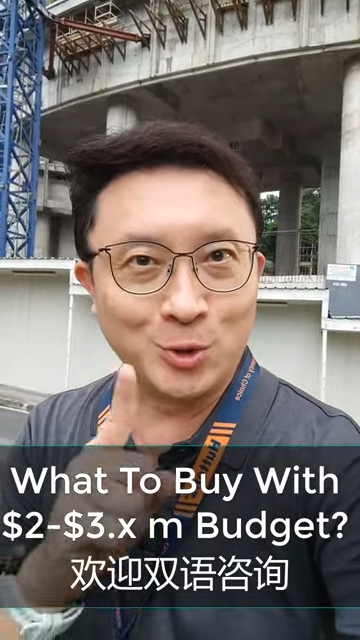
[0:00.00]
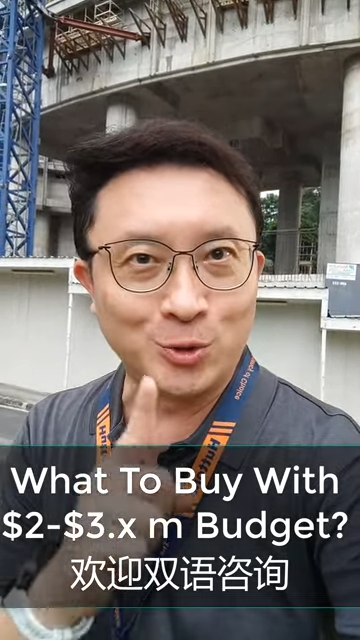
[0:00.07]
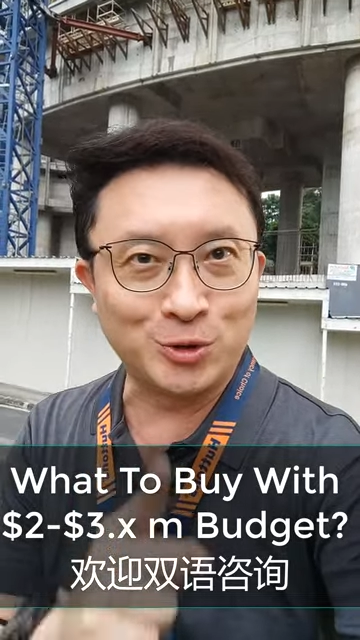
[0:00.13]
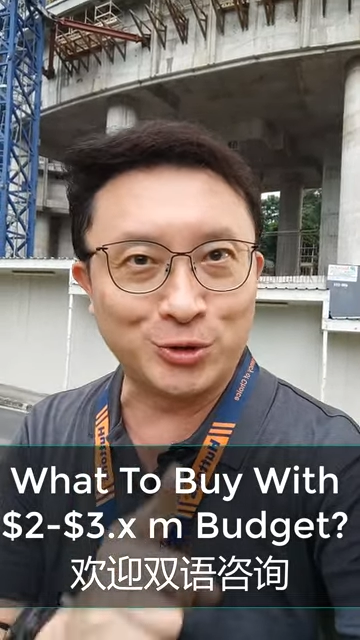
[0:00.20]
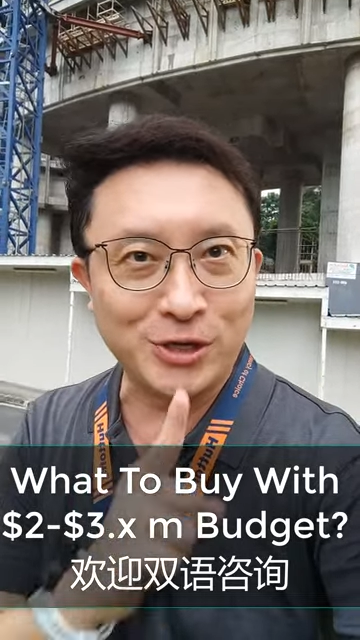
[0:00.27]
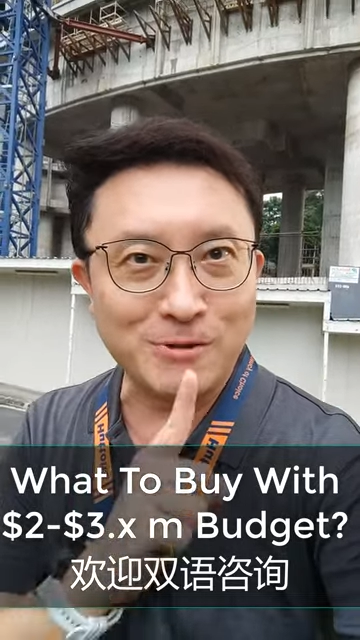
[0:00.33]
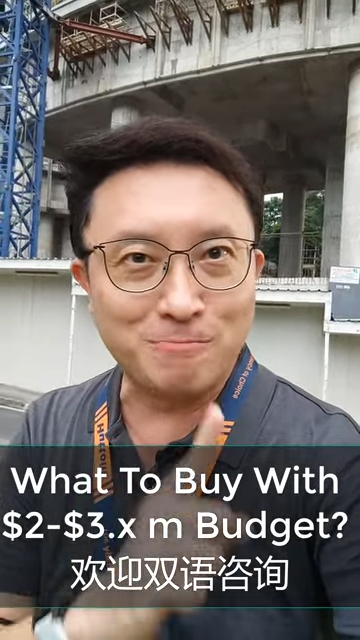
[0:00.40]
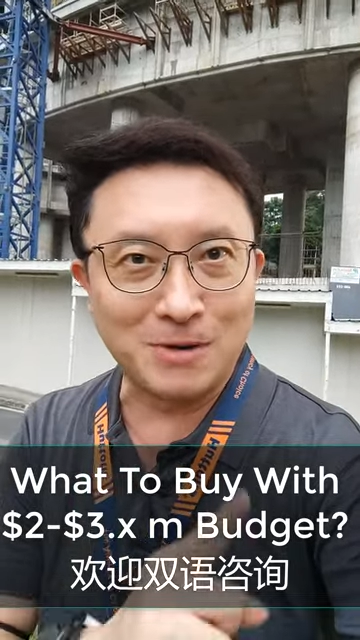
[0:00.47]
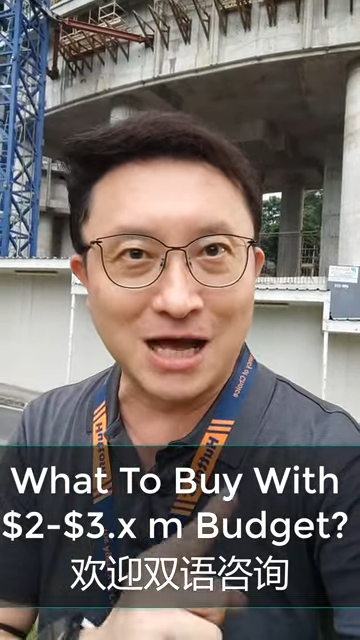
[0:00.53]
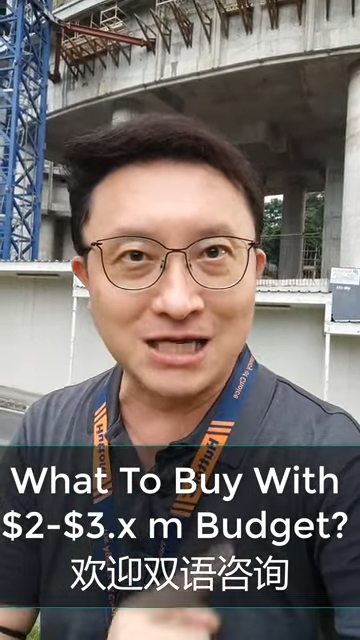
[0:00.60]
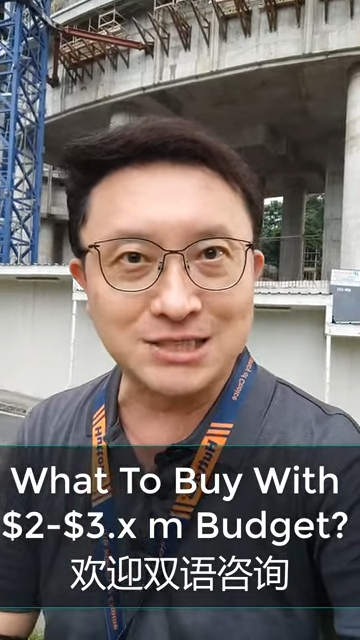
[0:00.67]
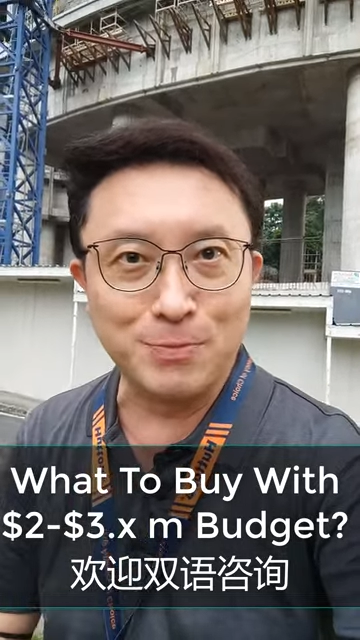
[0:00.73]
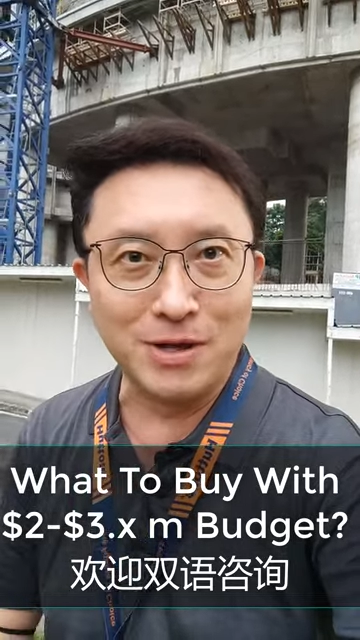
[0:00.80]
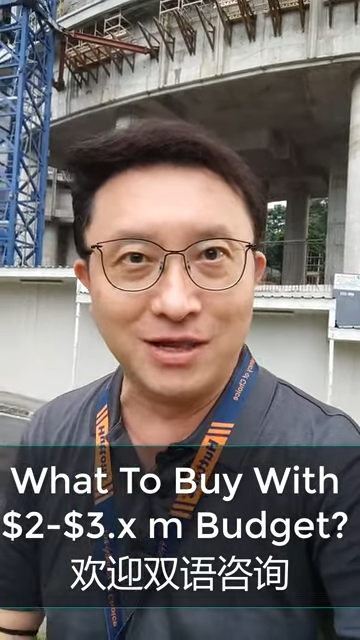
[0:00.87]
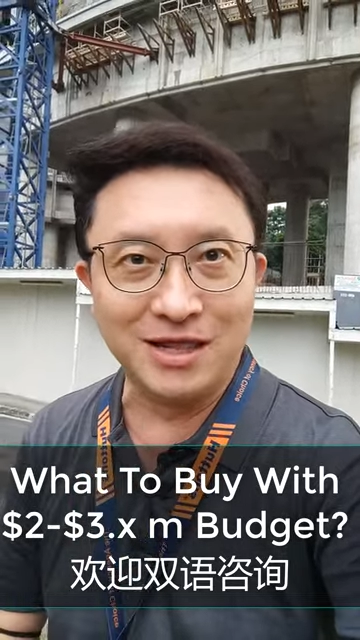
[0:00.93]
to
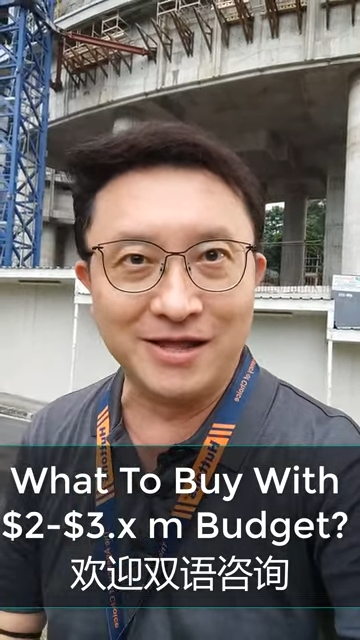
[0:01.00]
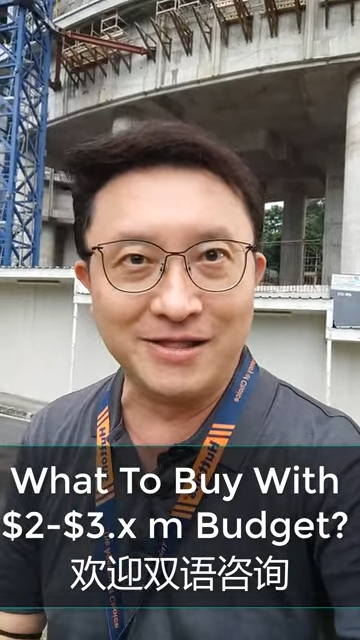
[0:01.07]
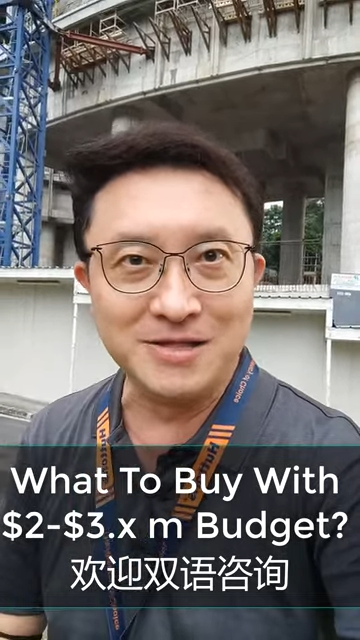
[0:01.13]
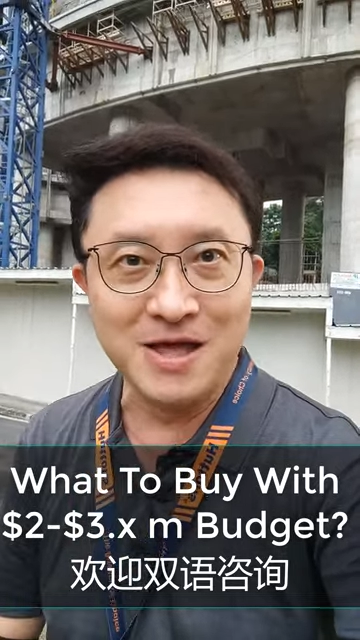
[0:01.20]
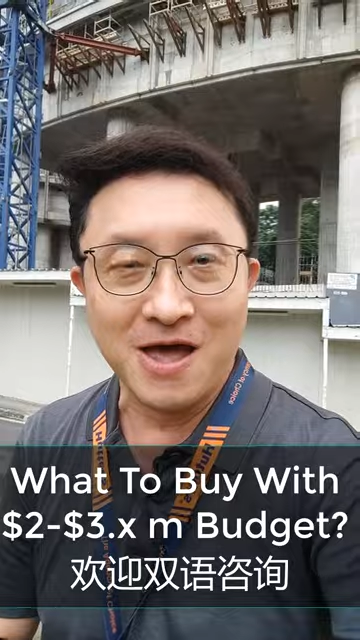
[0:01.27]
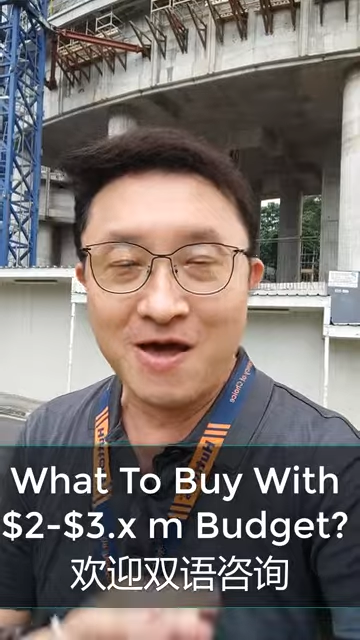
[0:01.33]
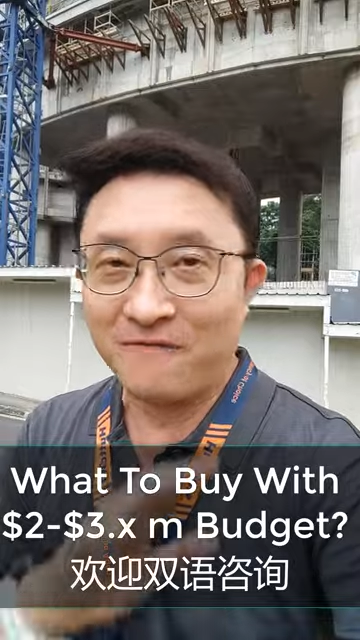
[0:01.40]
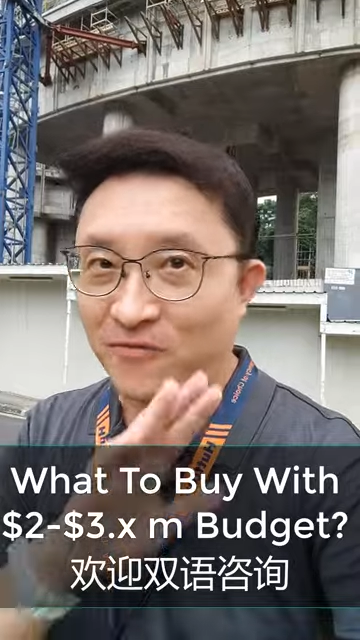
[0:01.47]
3+ million